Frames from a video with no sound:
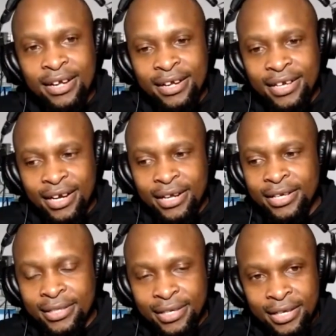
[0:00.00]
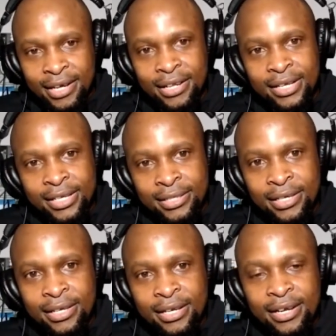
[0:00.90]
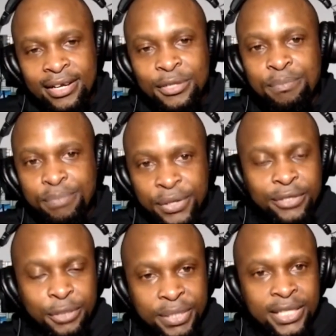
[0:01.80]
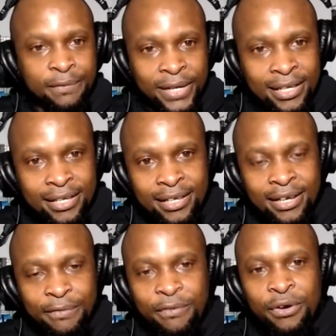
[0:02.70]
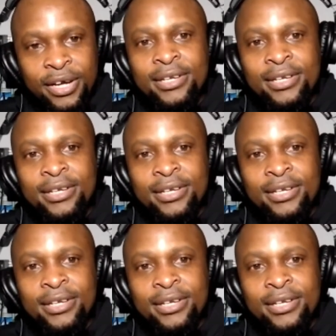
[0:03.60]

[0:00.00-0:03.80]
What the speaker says: and Canary is that Canary is built specifically for